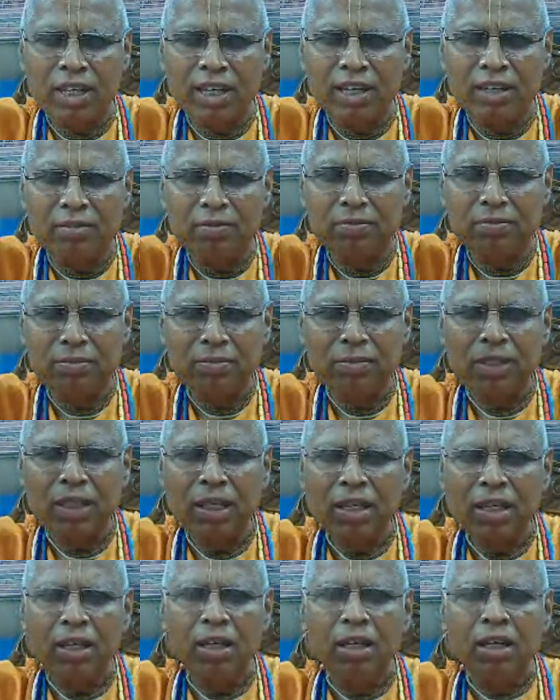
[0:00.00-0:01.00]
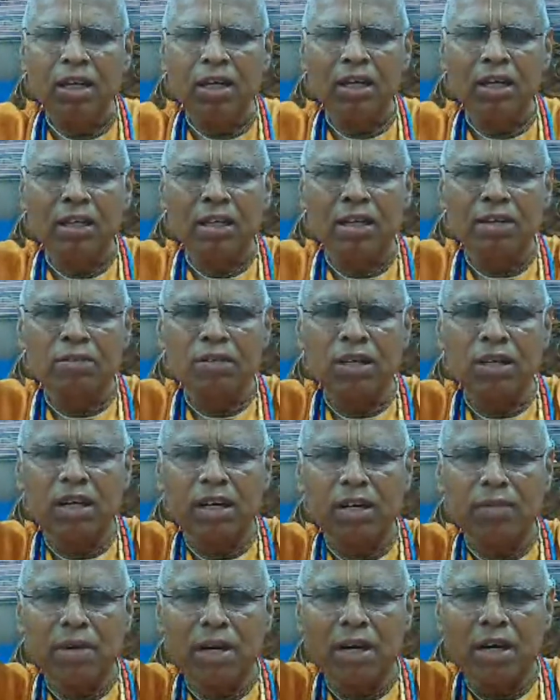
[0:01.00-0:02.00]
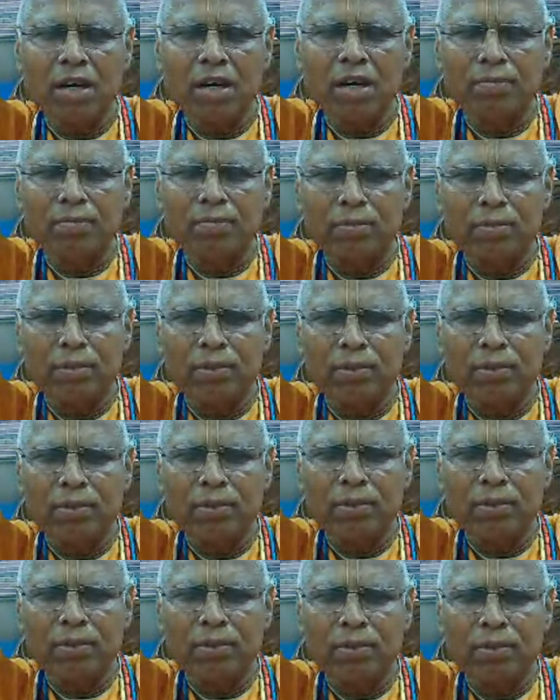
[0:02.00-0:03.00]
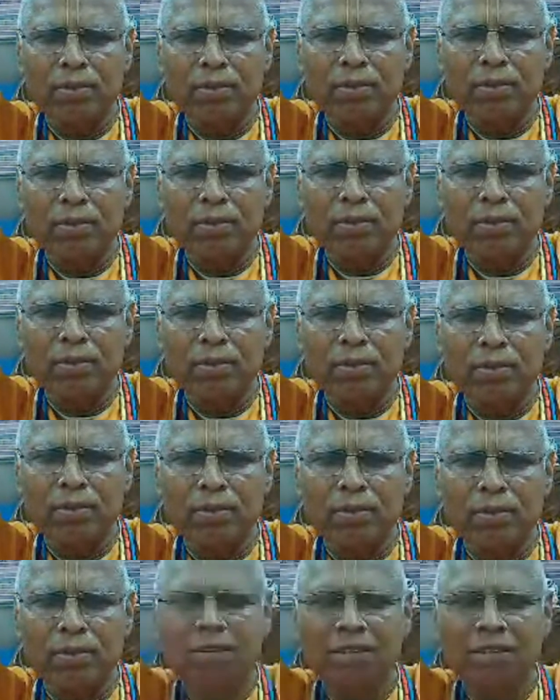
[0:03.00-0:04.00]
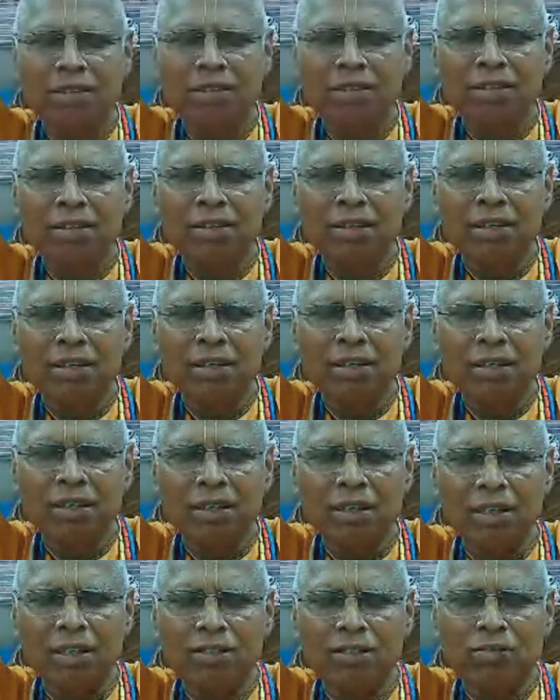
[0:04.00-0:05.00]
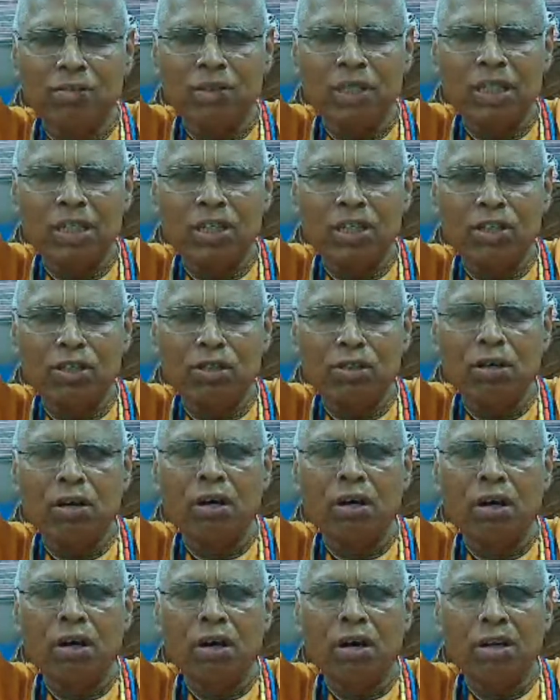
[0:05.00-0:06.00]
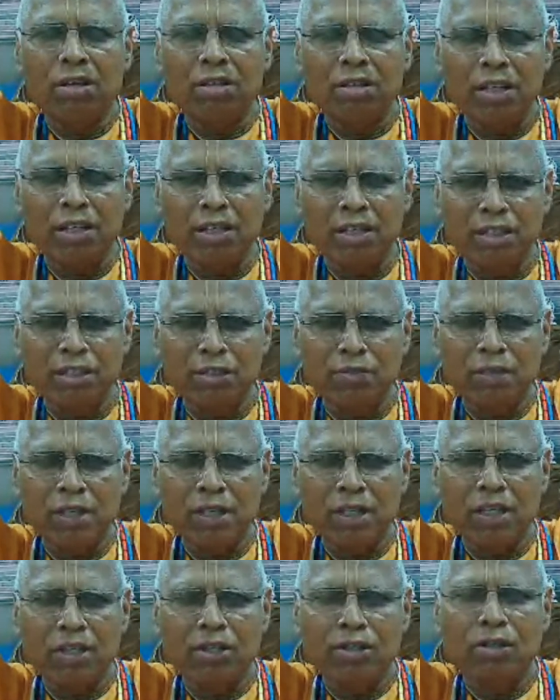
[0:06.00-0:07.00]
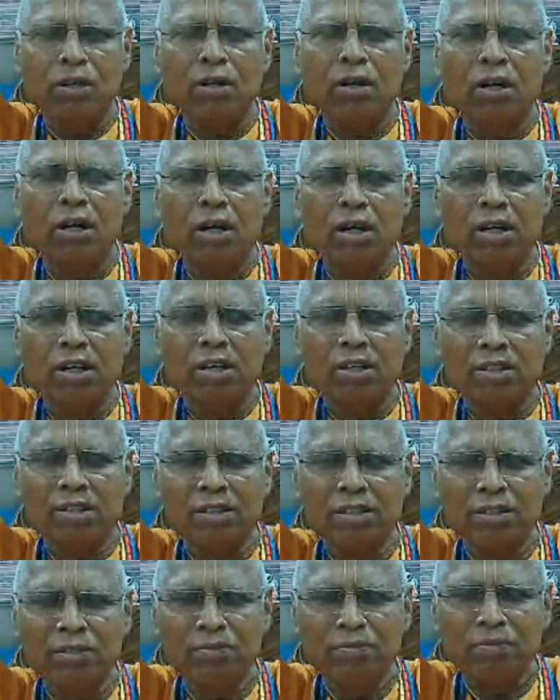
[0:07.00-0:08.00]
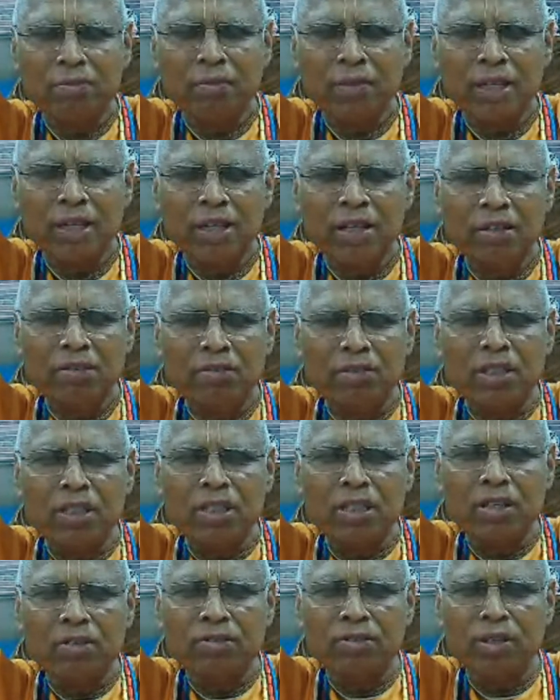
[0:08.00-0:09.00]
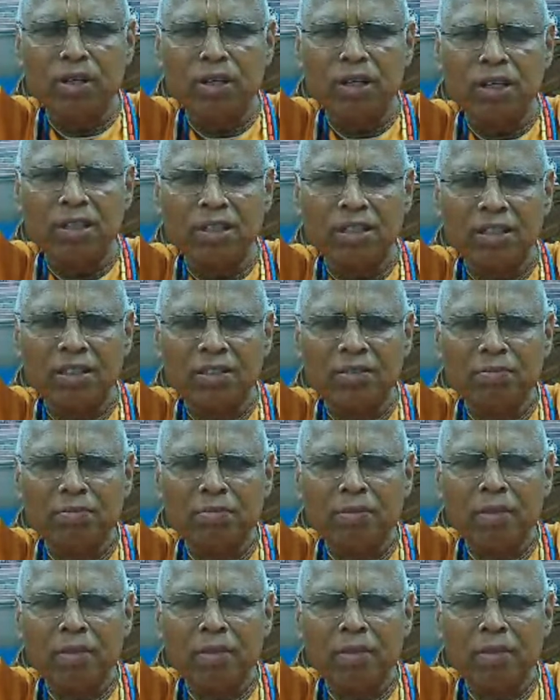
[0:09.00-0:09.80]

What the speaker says: him, and Gauranga Mahaprabhu is in the middle. He is very tall, right? He's very tall, first of all.